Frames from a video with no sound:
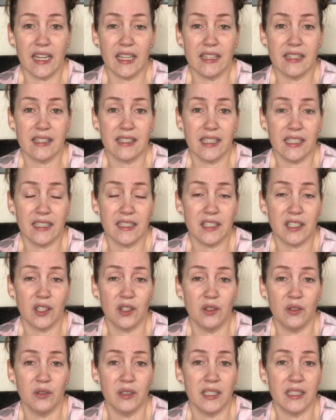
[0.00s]
skin
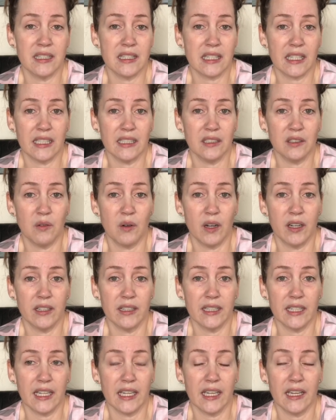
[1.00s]
tone and skin
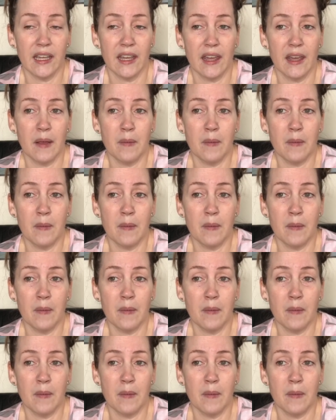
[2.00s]
quality,